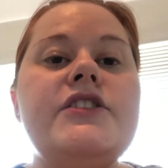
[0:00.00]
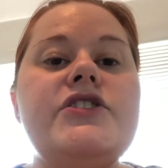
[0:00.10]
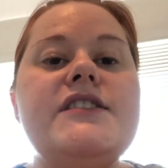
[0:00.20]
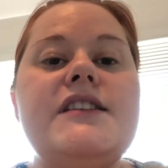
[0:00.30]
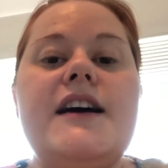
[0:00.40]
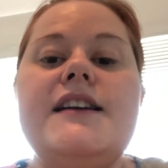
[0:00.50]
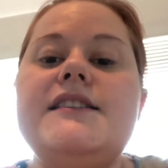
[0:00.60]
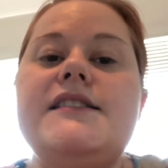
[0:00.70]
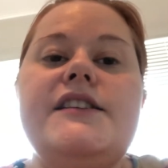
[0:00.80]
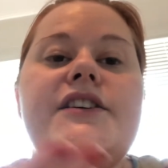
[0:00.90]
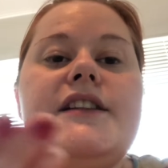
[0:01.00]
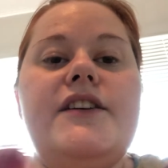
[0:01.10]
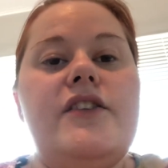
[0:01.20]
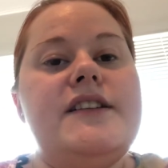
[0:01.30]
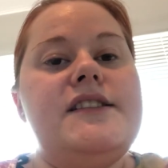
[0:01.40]
she's not
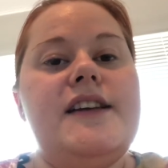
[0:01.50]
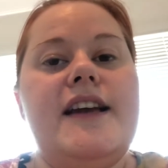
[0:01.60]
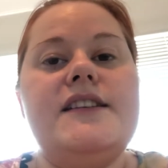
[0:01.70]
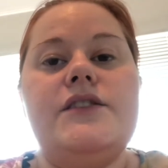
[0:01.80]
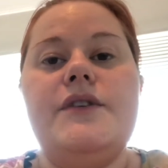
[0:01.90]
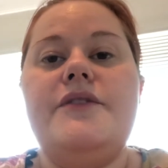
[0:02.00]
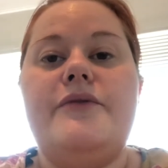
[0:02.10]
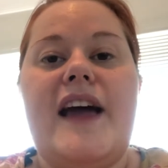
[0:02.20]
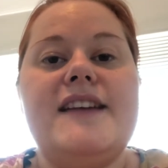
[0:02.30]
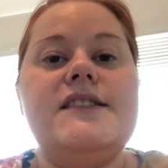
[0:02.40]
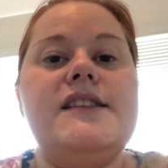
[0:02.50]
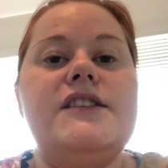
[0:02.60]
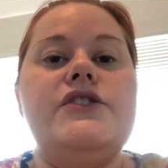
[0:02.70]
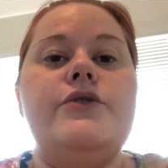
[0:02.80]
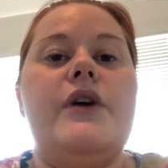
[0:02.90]
necessarily going to get to advance
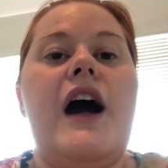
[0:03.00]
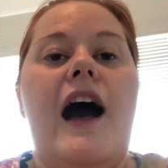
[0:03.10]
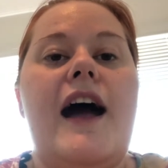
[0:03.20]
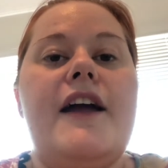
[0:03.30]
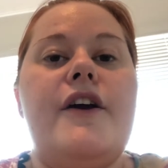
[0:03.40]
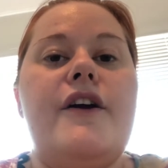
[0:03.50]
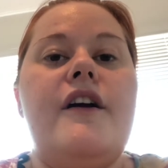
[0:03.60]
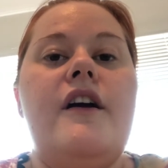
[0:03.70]
into a higher